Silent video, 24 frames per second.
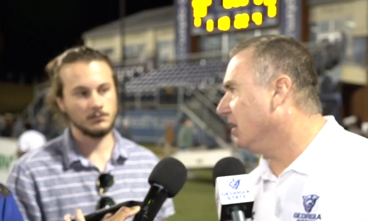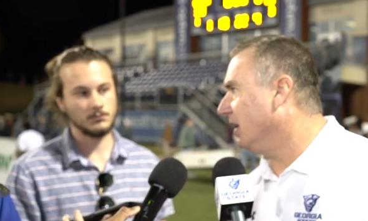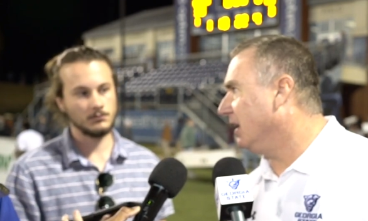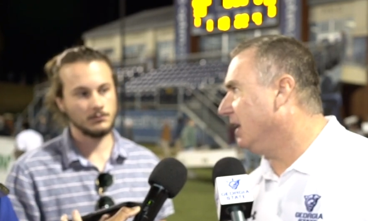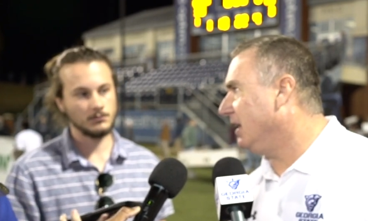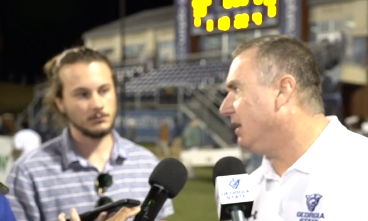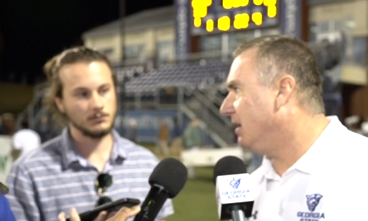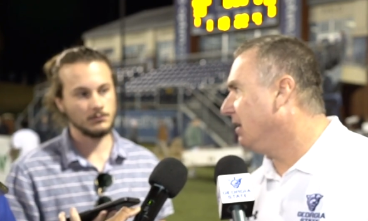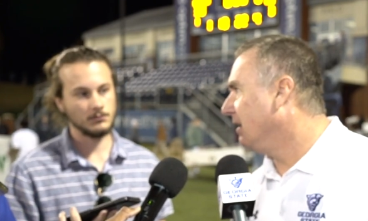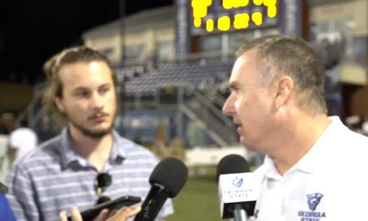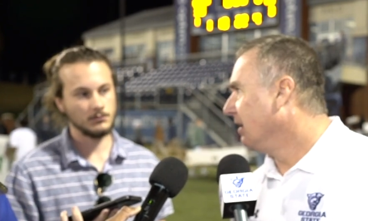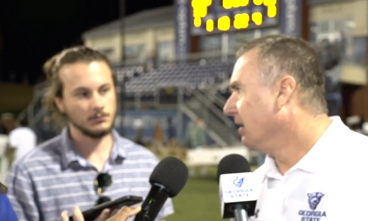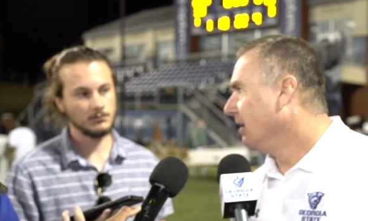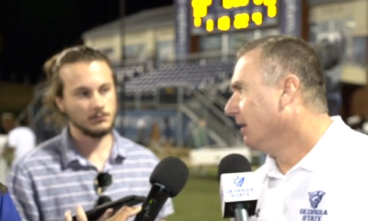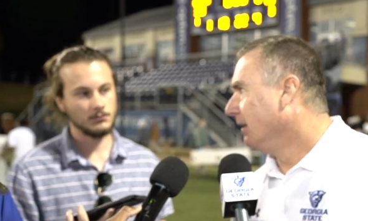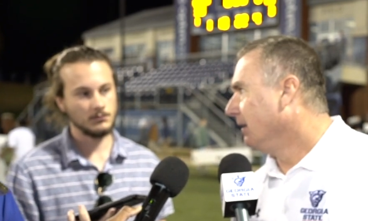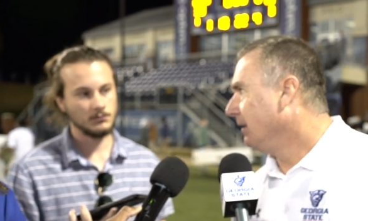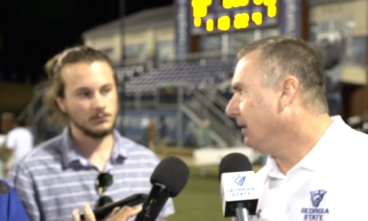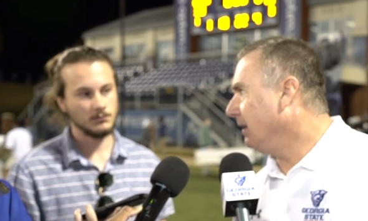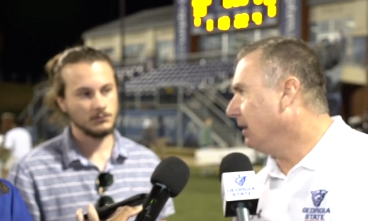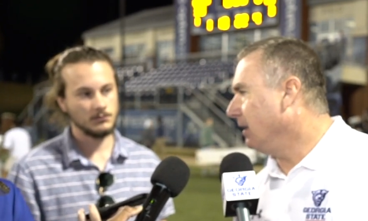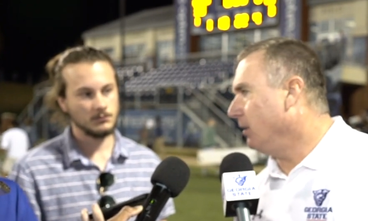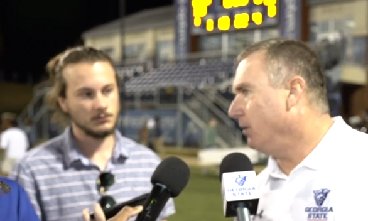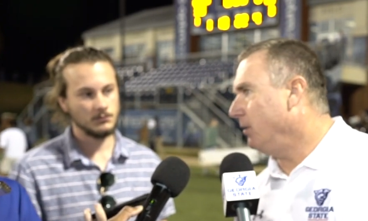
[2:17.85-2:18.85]
Speaker 1: And he,
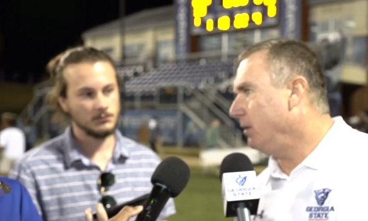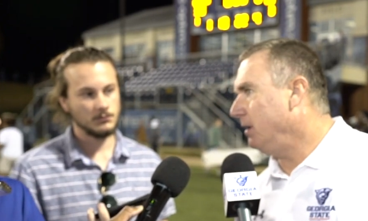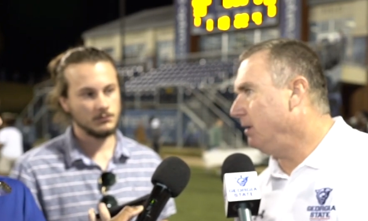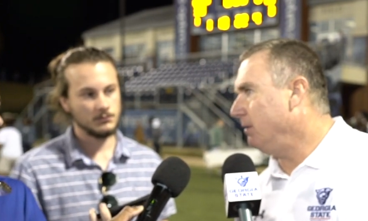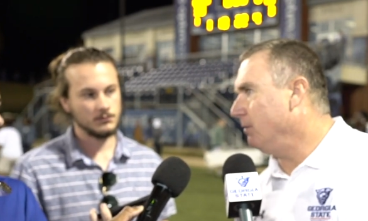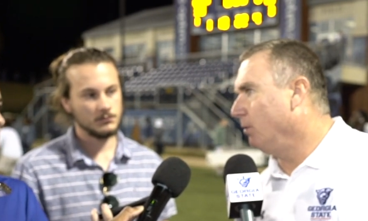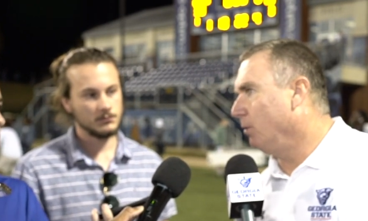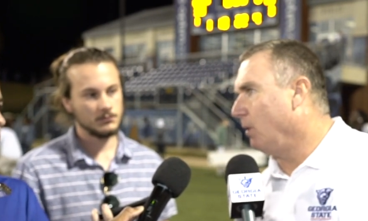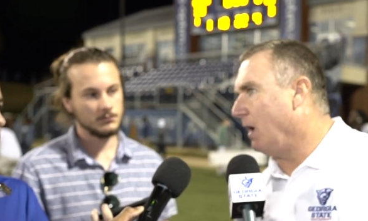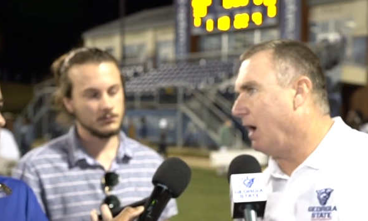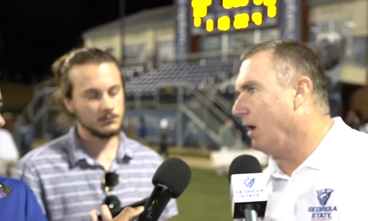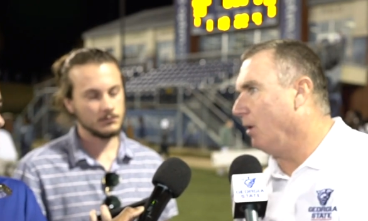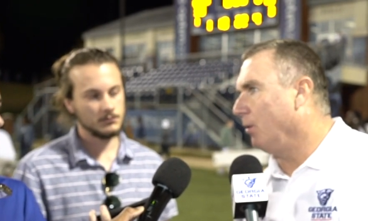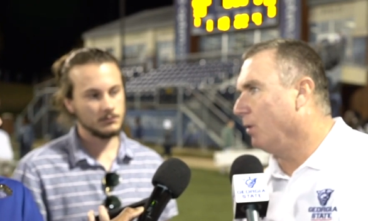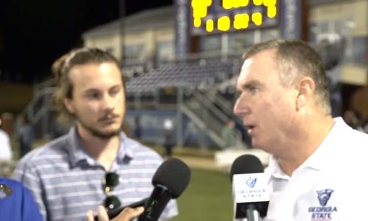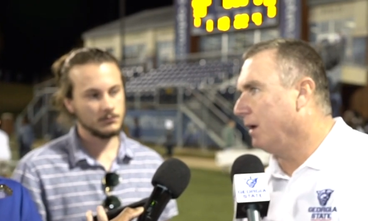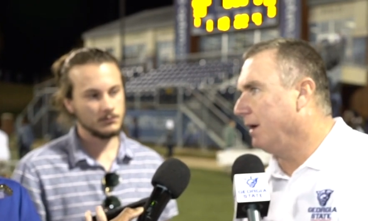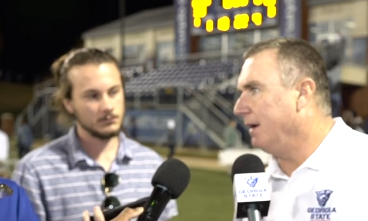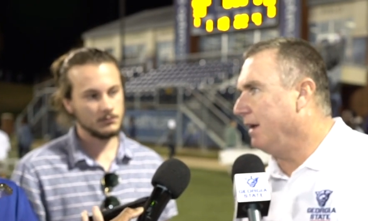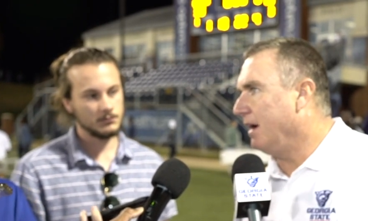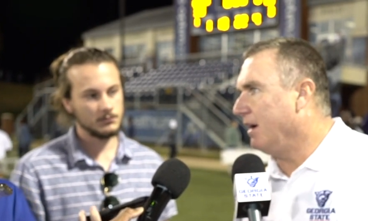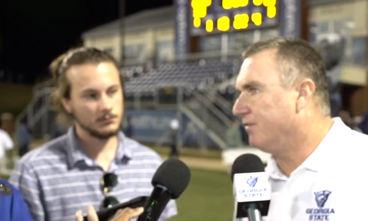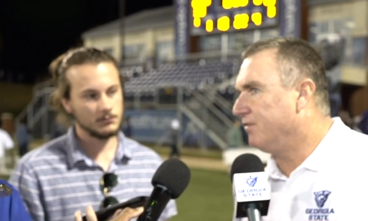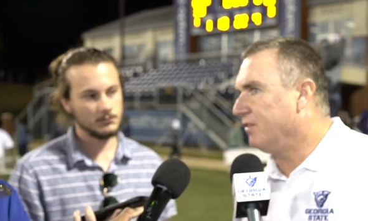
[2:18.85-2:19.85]
you know, he wow, what
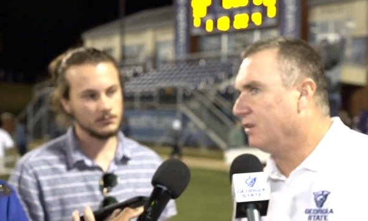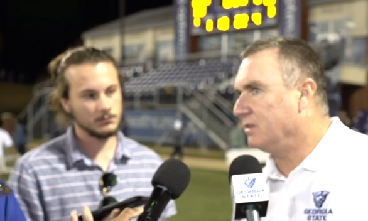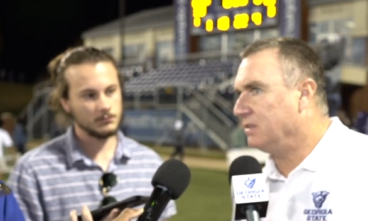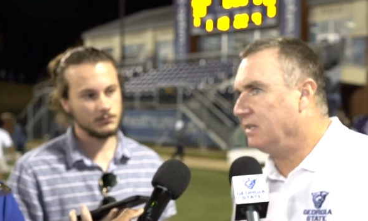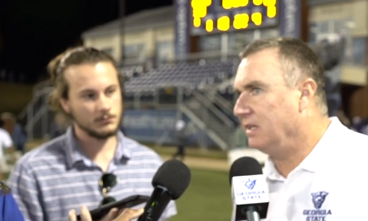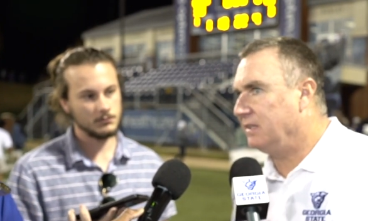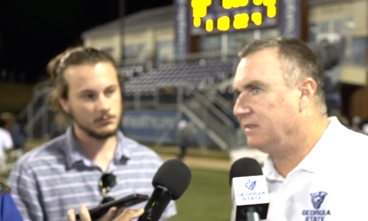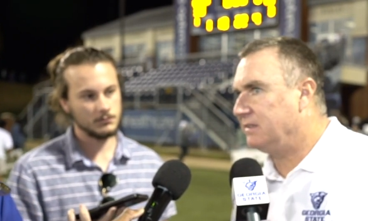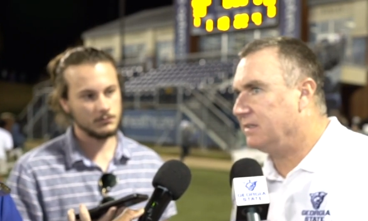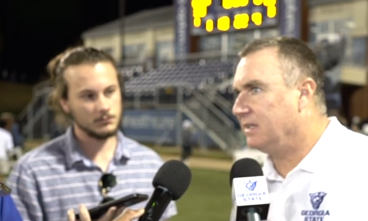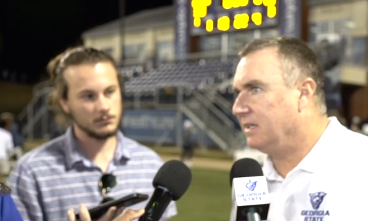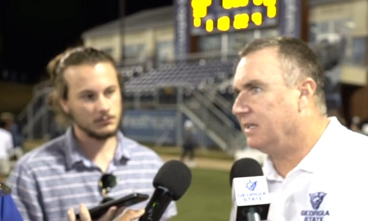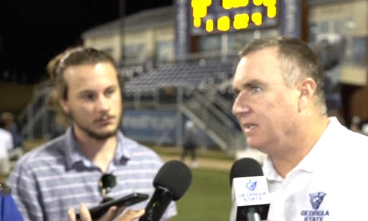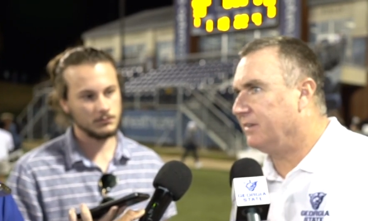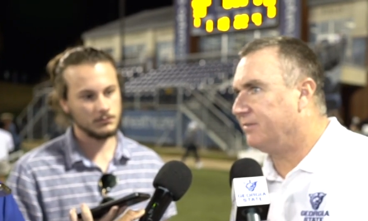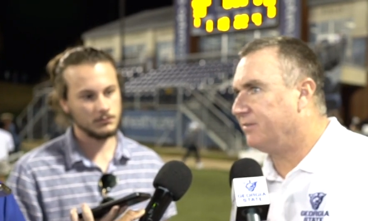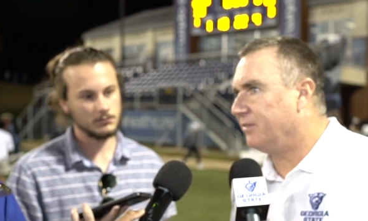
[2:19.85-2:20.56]
an effort that uh,